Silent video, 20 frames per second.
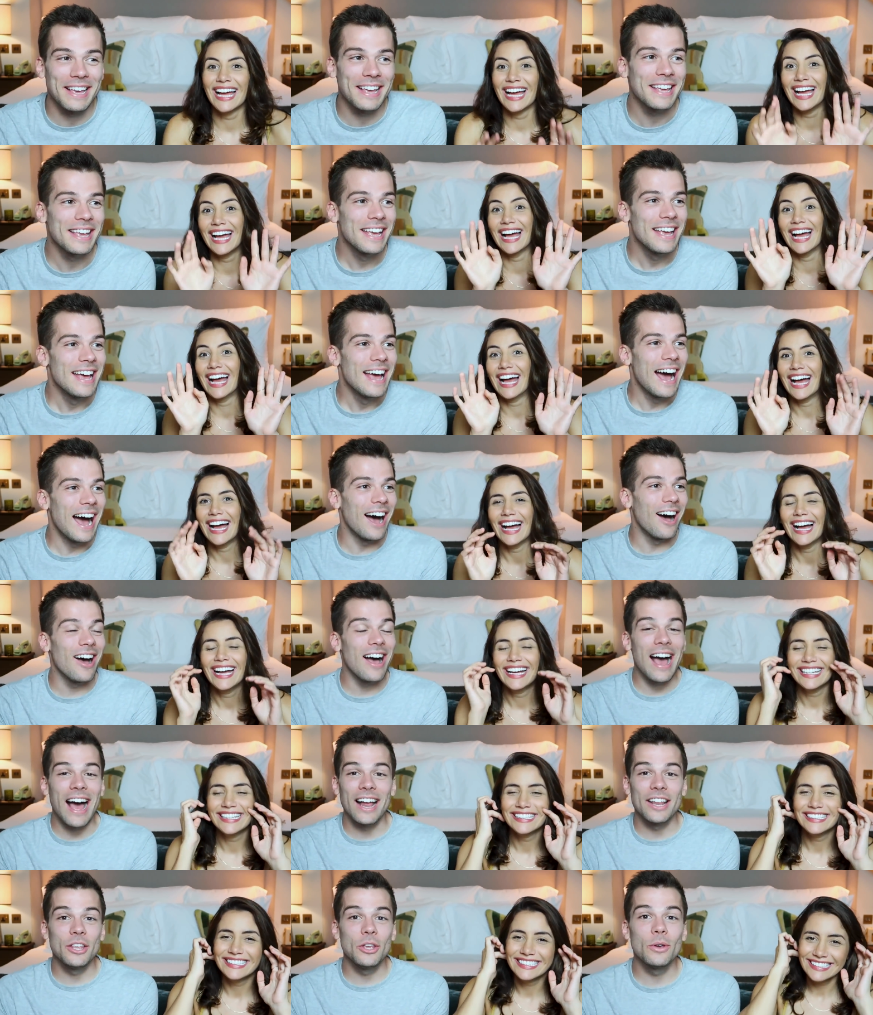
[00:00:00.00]
Speaker 1: there.
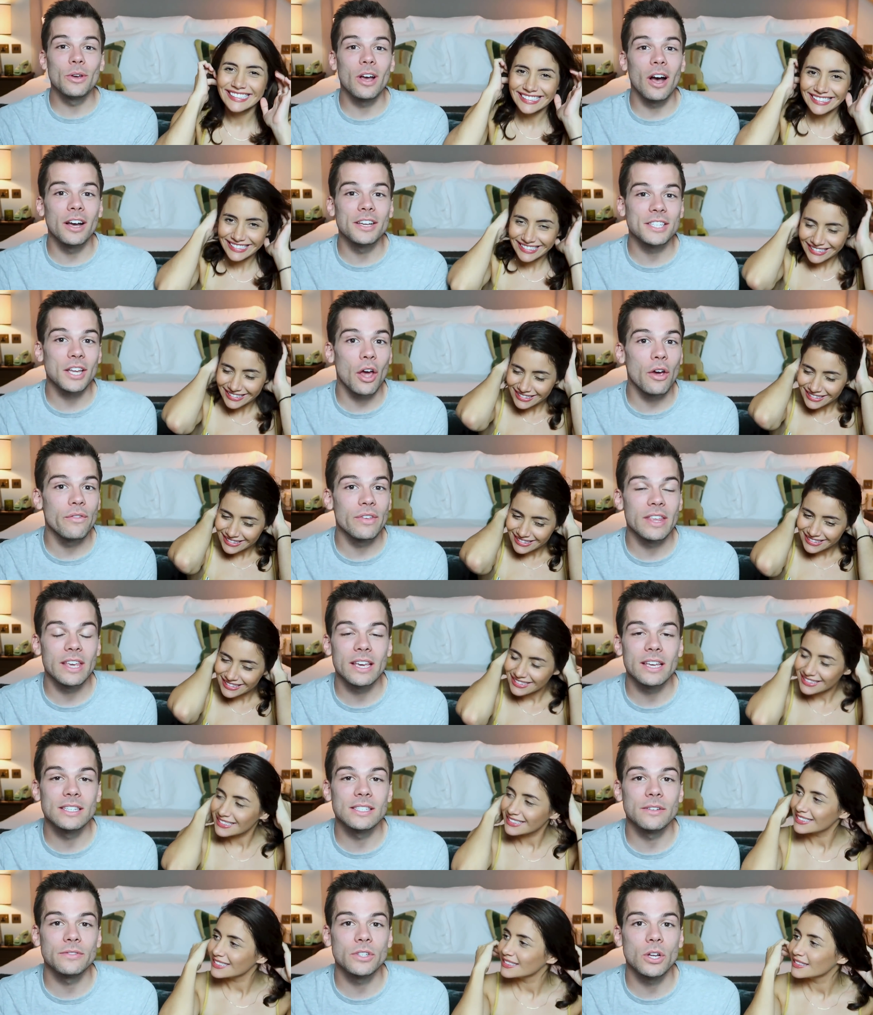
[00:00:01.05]
Uh, and you guys over the
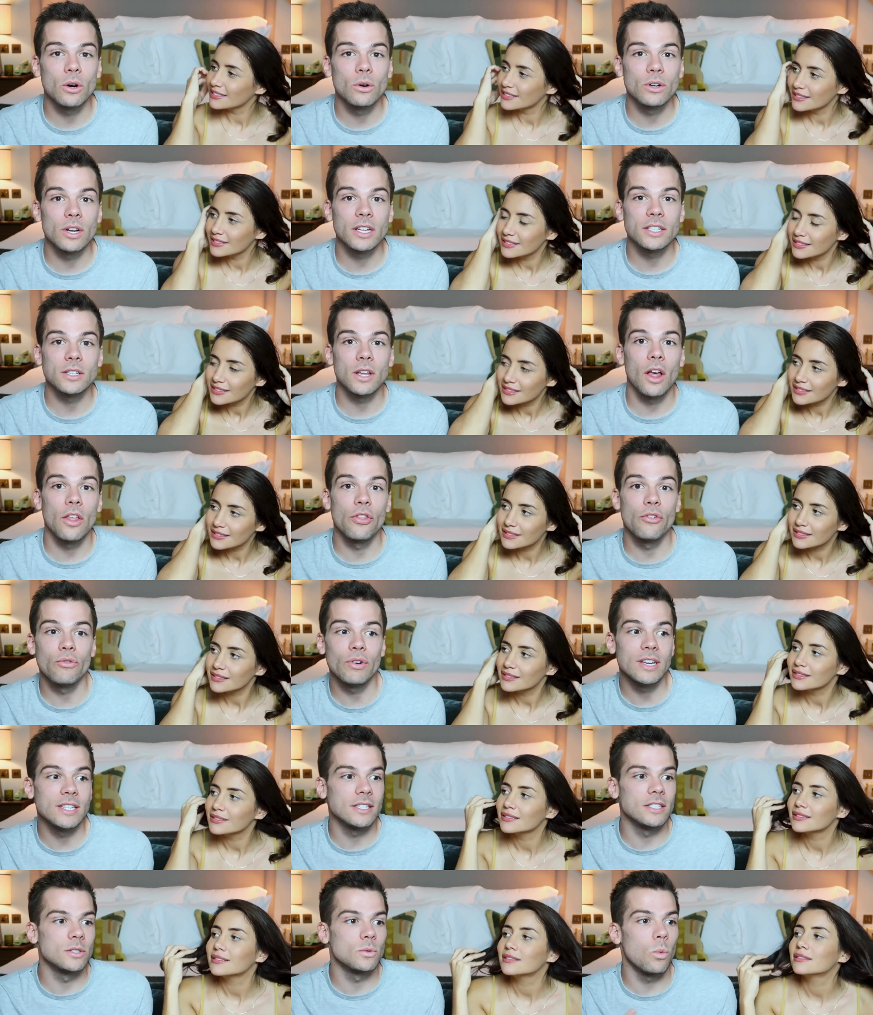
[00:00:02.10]
years have told us the
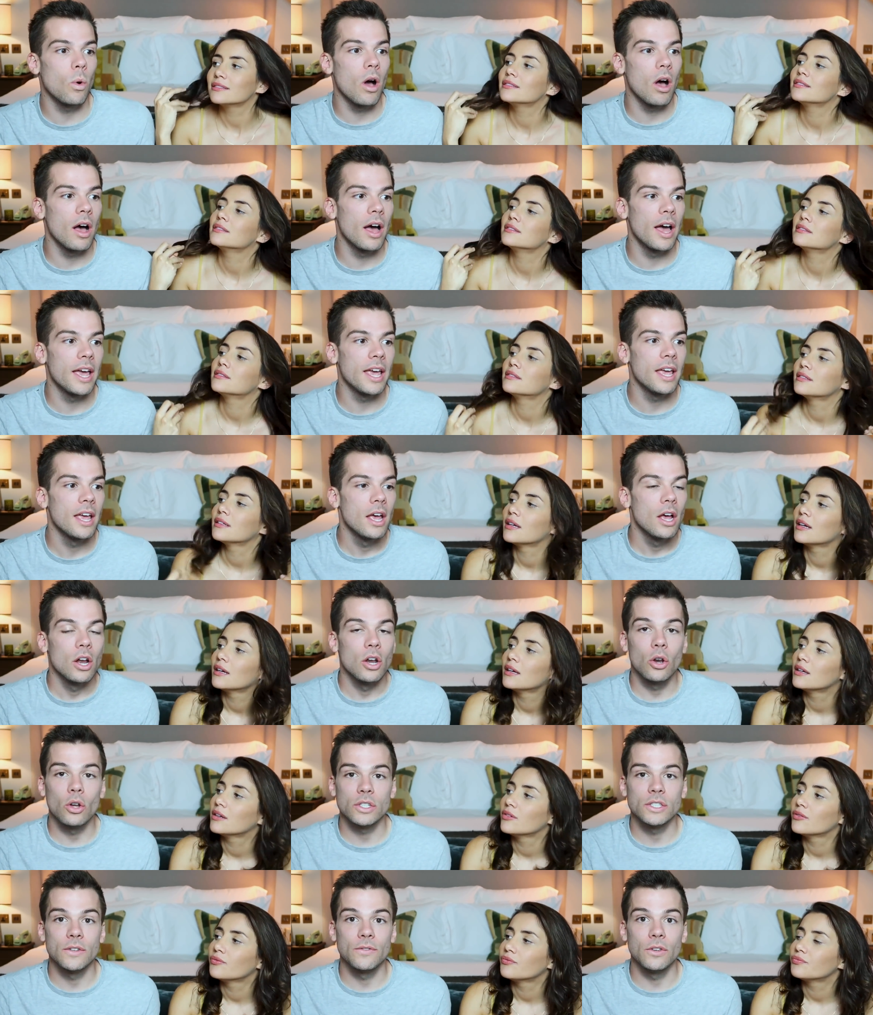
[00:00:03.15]
reasons why
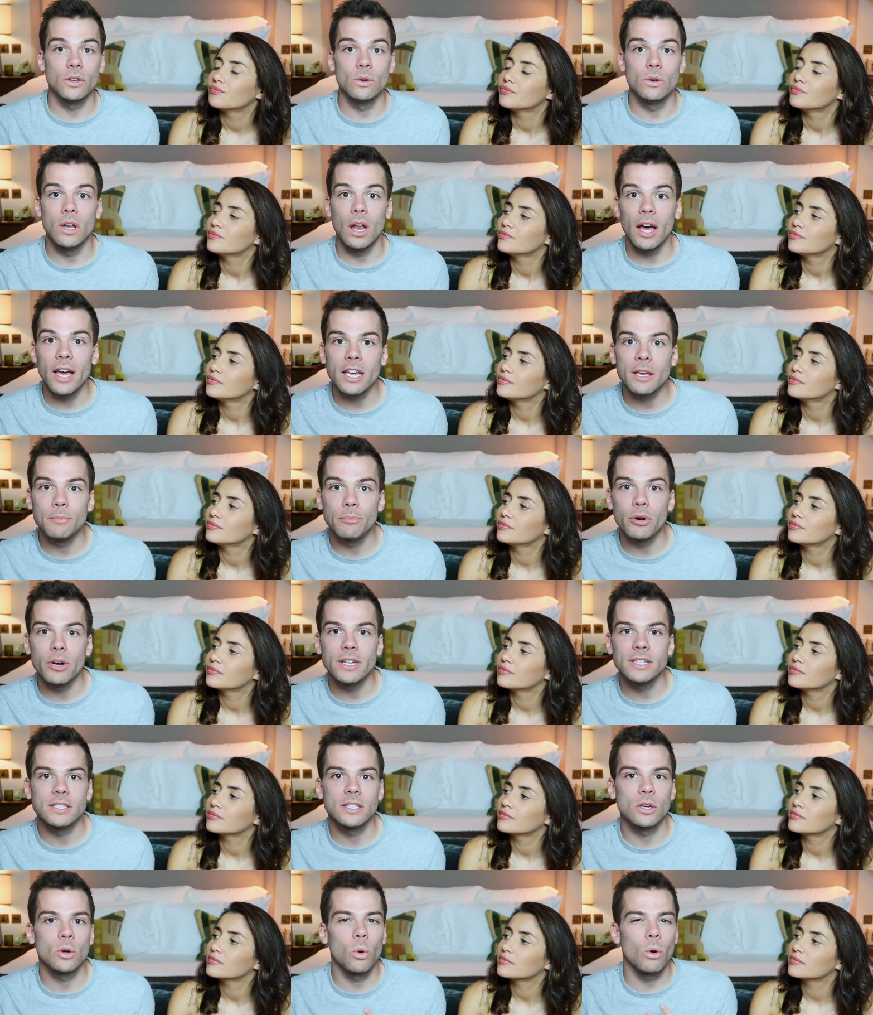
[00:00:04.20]
lots of you like
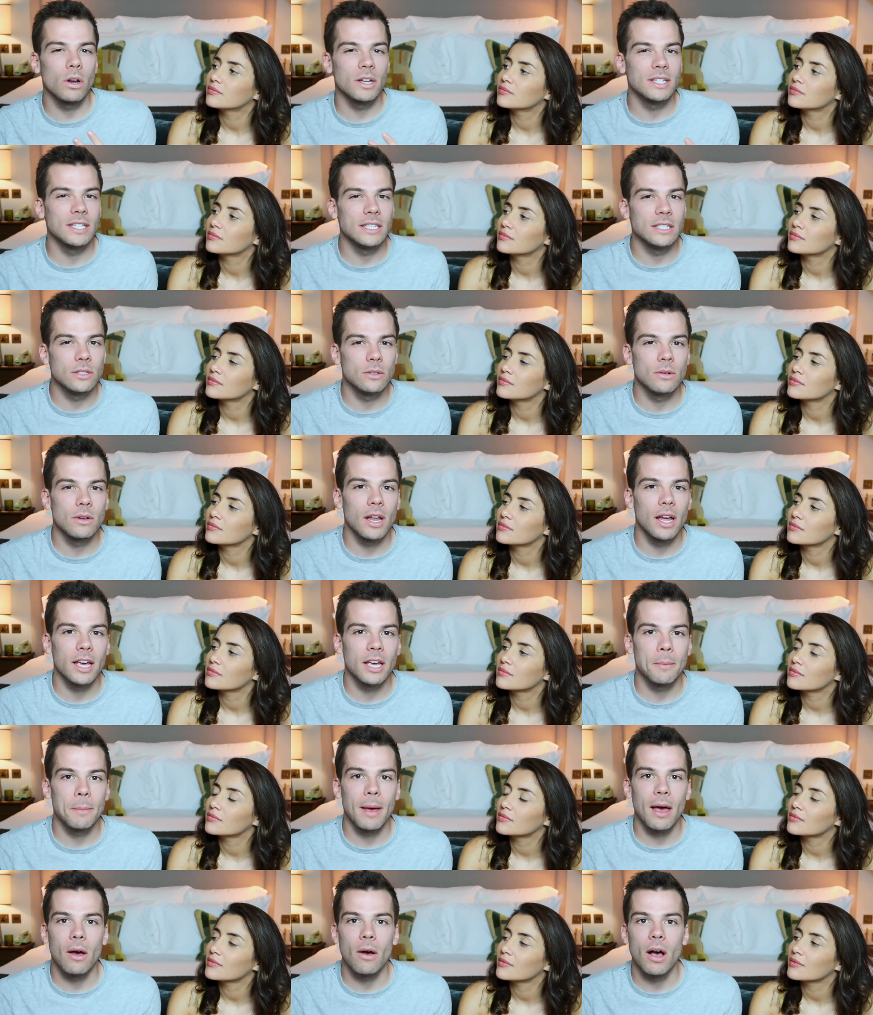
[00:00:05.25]
Brits, the qualities you like
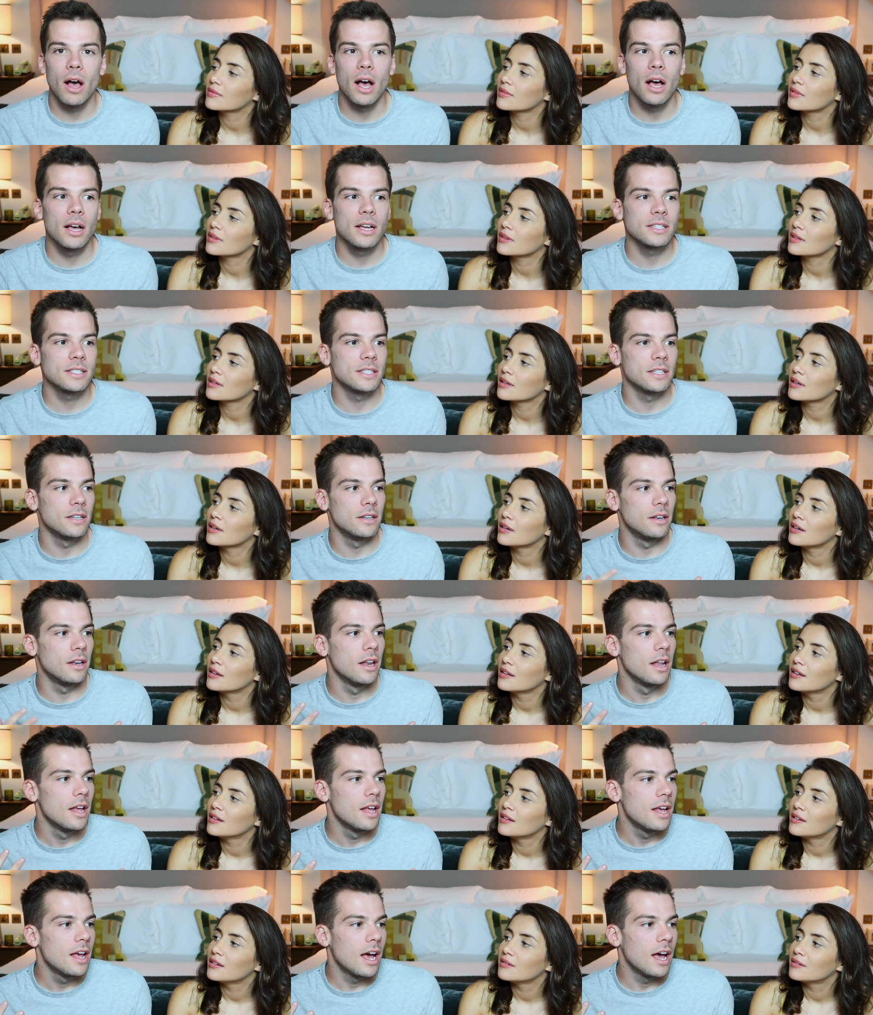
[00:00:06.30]
about us, and